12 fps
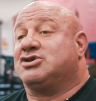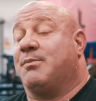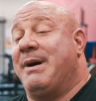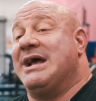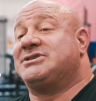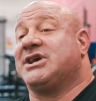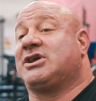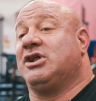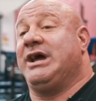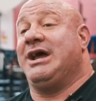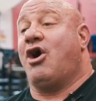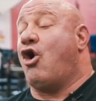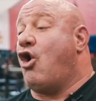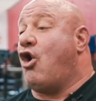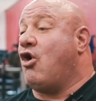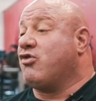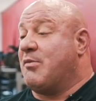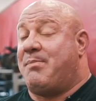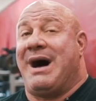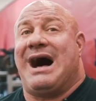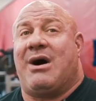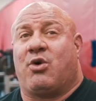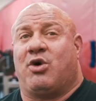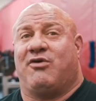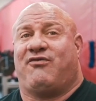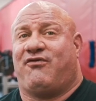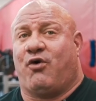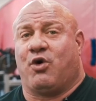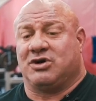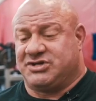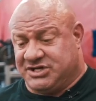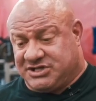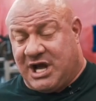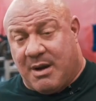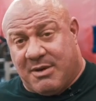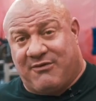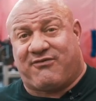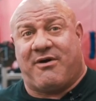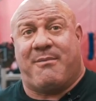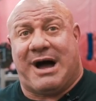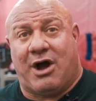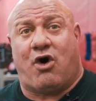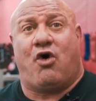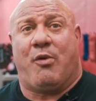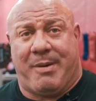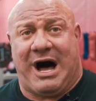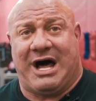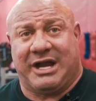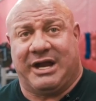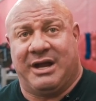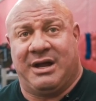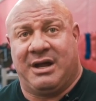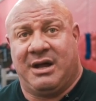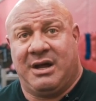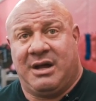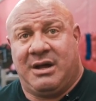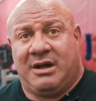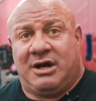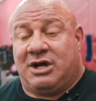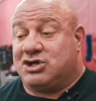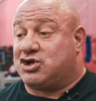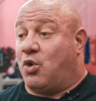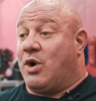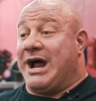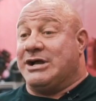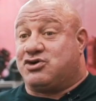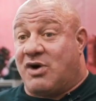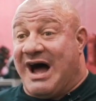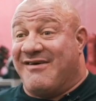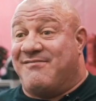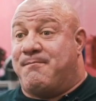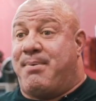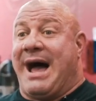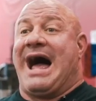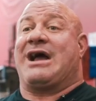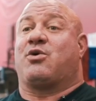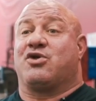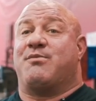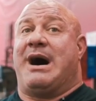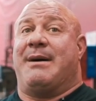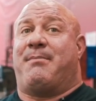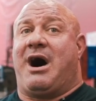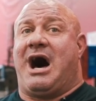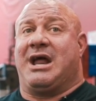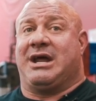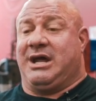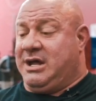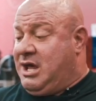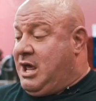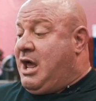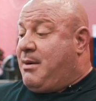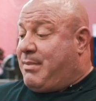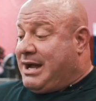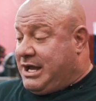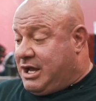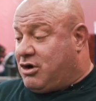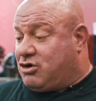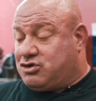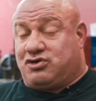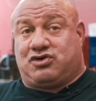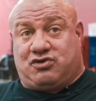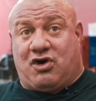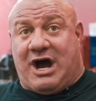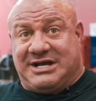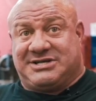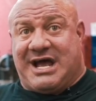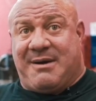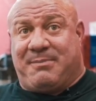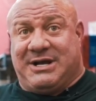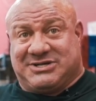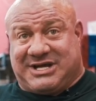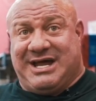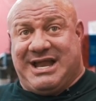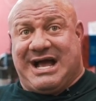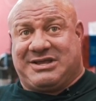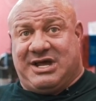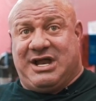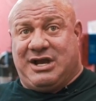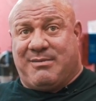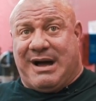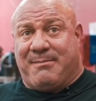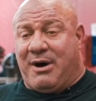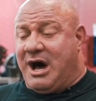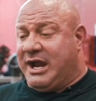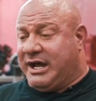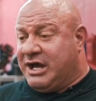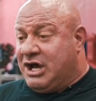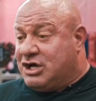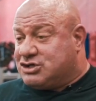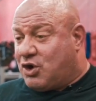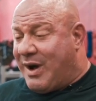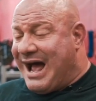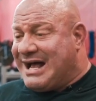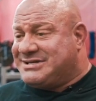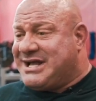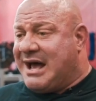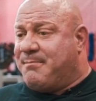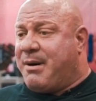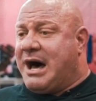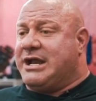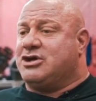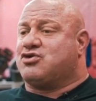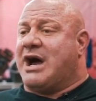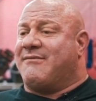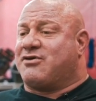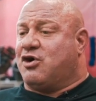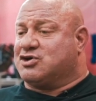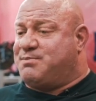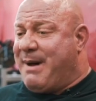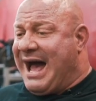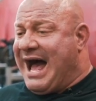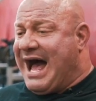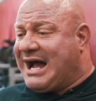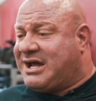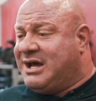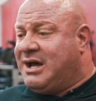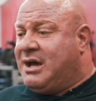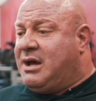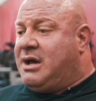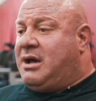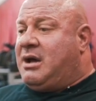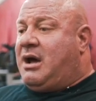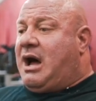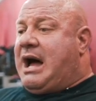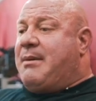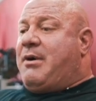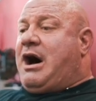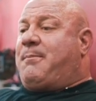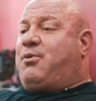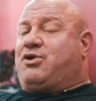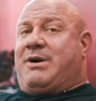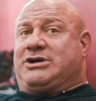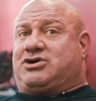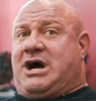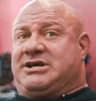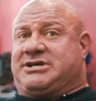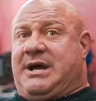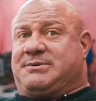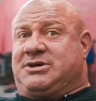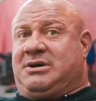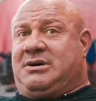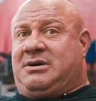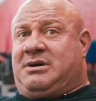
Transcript: So basically, all the power and force is coming from my whole body. So when I drive back with my body, my inner tricep is connected into my body. So as that body drive goes back, I'm up with my triceps.